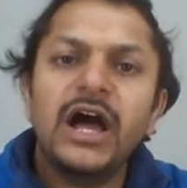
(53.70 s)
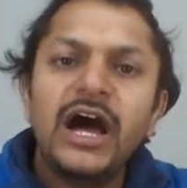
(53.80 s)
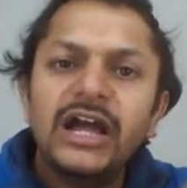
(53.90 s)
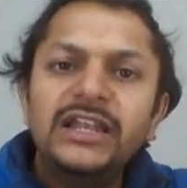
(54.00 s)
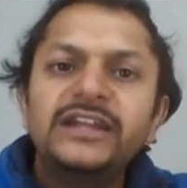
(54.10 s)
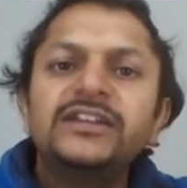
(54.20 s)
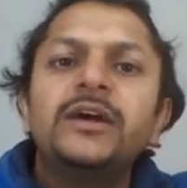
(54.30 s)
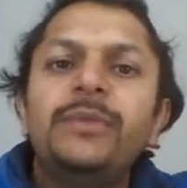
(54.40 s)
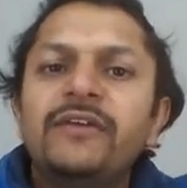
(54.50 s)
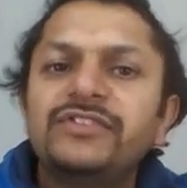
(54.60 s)
a little
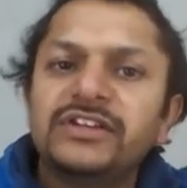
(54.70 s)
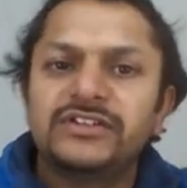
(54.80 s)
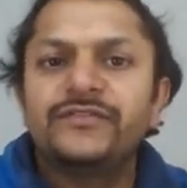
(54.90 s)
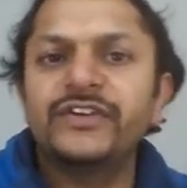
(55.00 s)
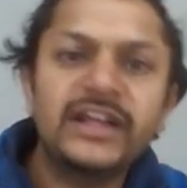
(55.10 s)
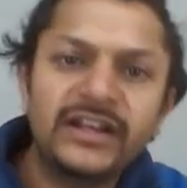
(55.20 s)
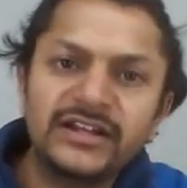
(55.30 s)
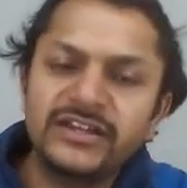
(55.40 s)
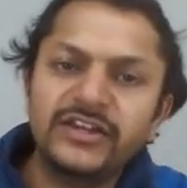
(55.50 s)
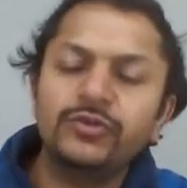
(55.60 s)
above the surface? Like, let
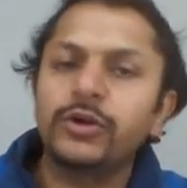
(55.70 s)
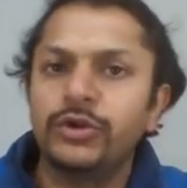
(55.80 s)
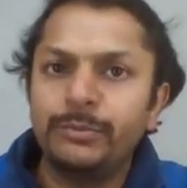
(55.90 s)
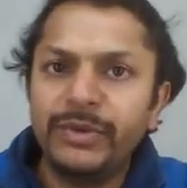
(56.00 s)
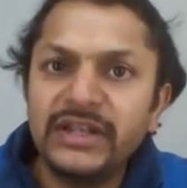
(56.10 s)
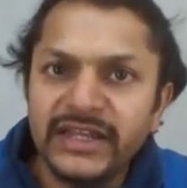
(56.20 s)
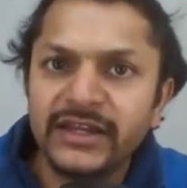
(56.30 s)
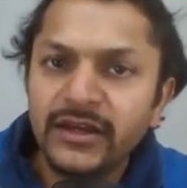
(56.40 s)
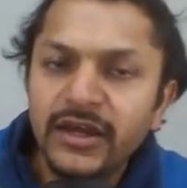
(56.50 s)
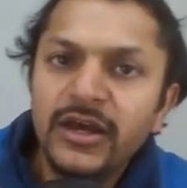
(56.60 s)
us say you are on a building